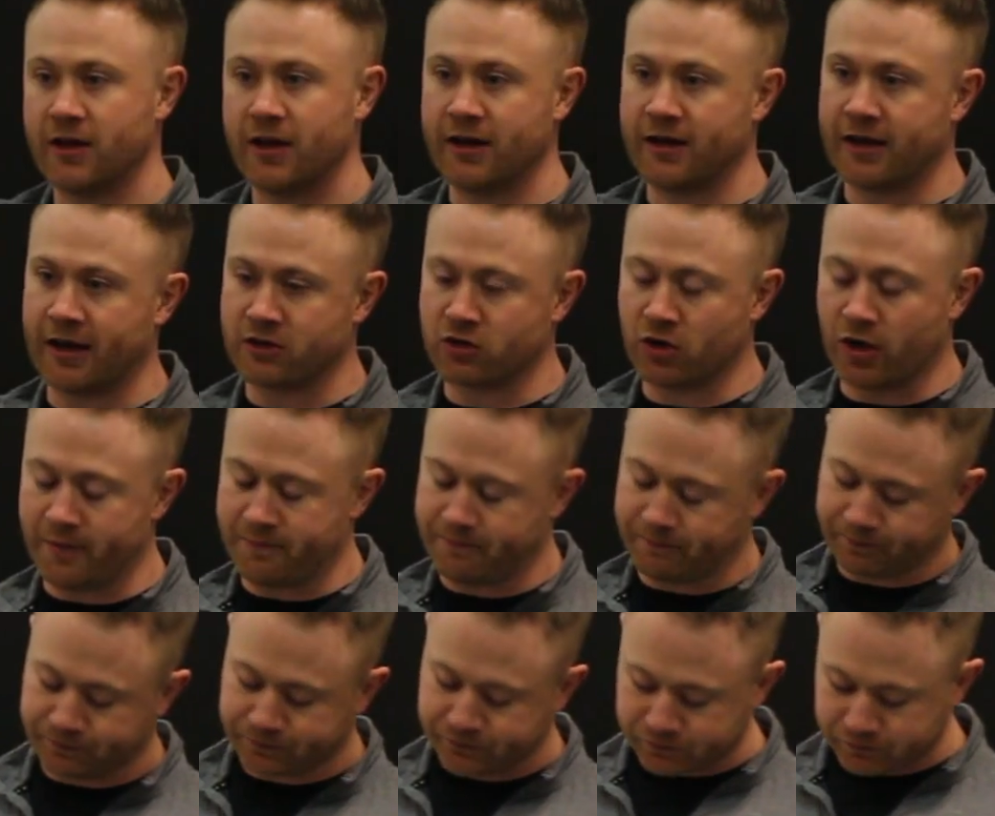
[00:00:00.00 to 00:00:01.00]
in that time.
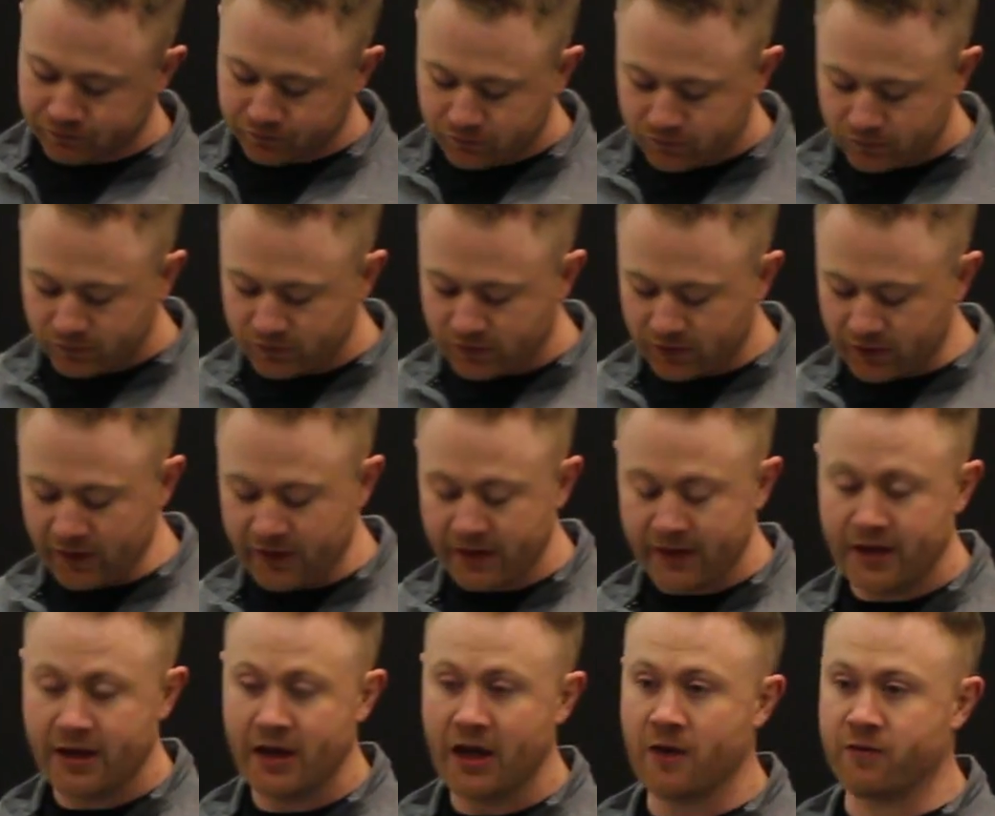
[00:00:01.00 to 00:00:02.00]

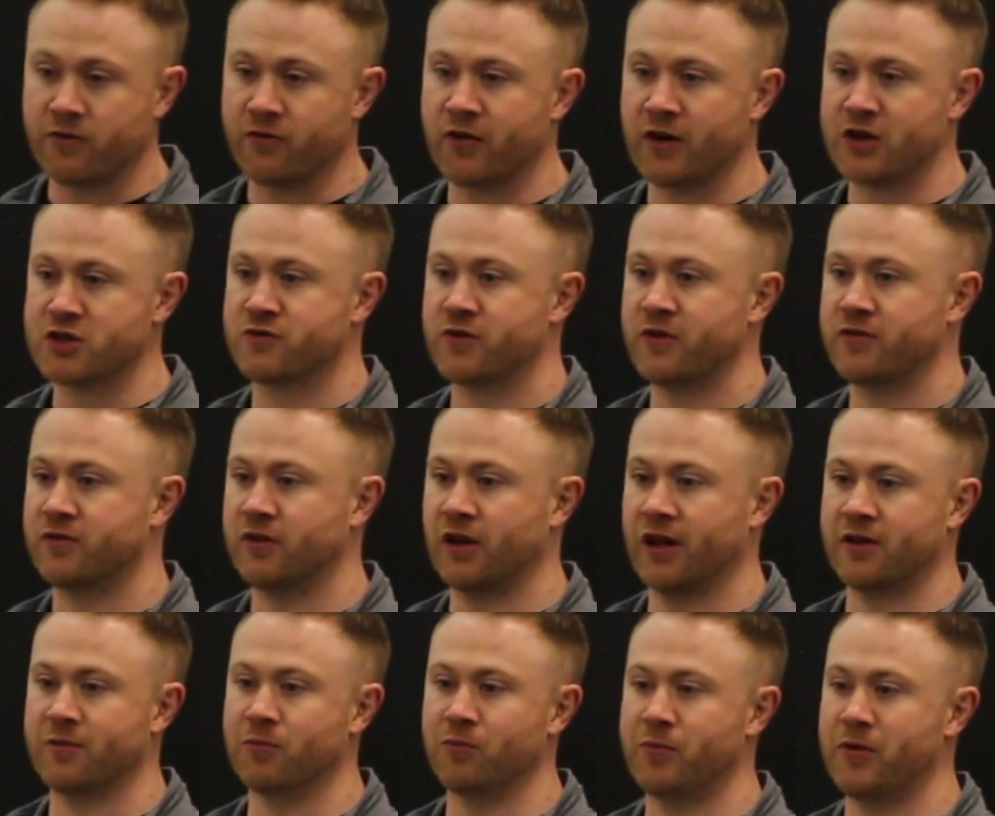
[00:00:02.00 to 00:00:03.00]
If you finish
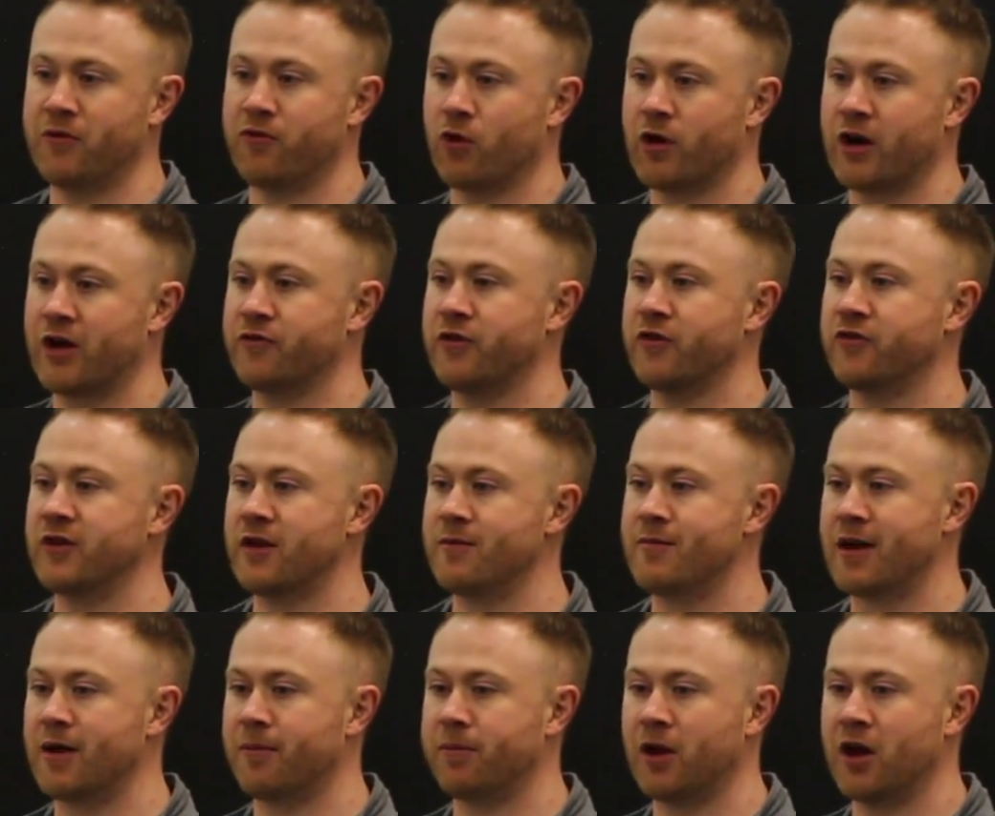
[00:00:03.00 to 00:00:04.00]
before that
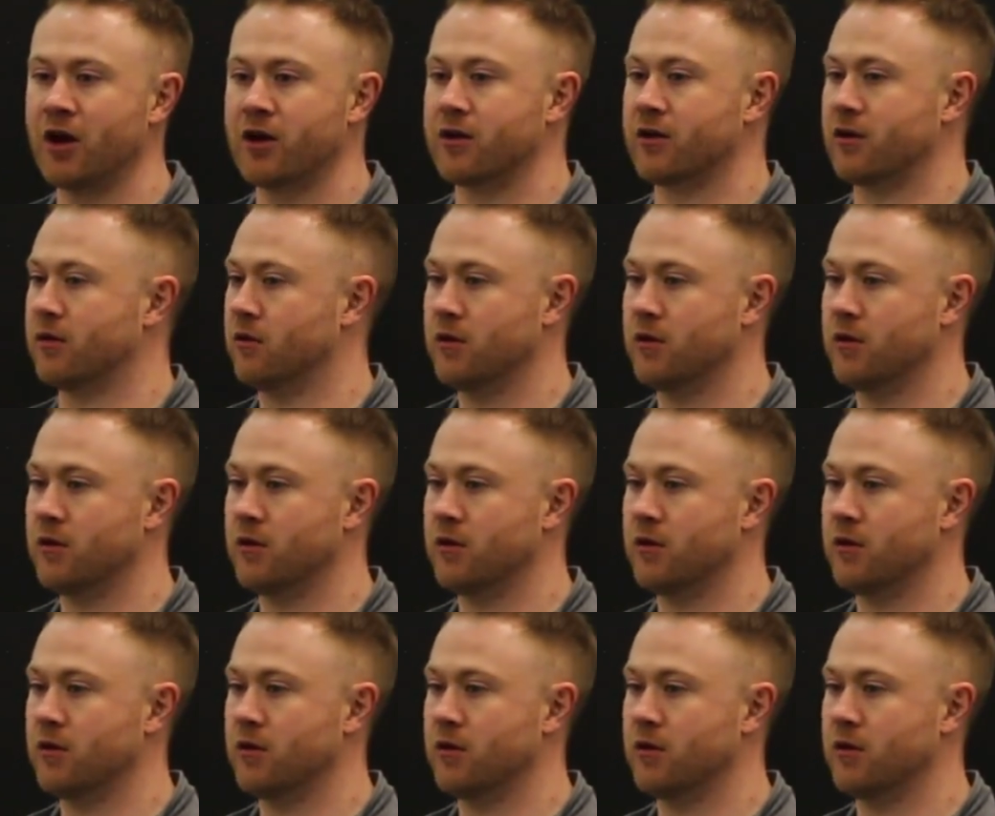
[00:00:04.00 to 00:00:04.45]
15-minute block,